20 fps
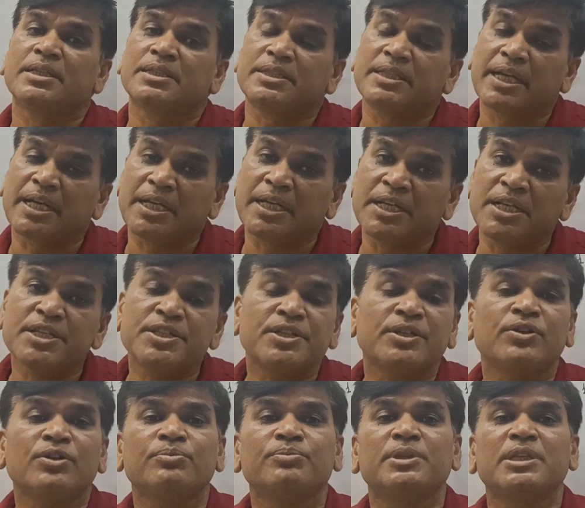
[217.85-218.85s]
The
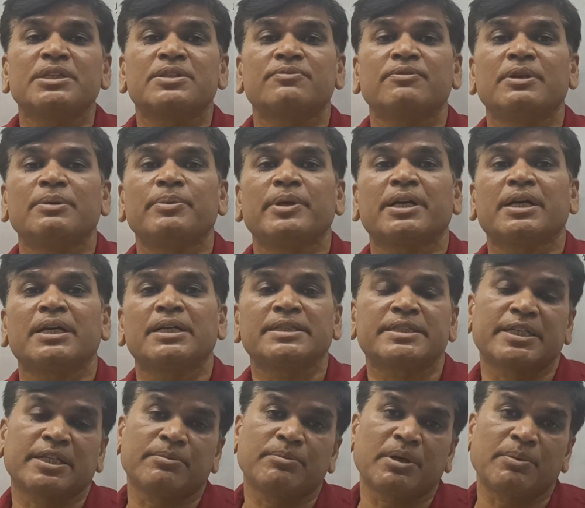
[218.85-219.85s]
addition of this will be called
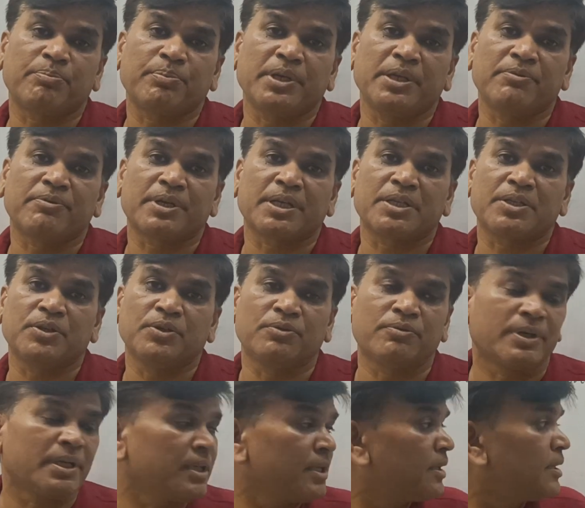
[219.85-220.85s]
sigma
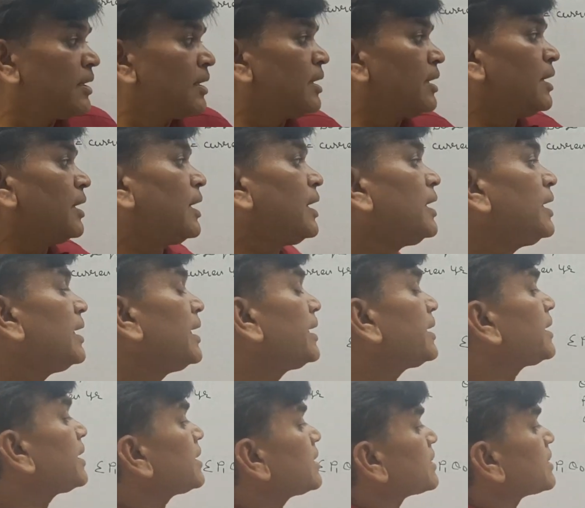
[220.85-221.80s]
P1Q1, and later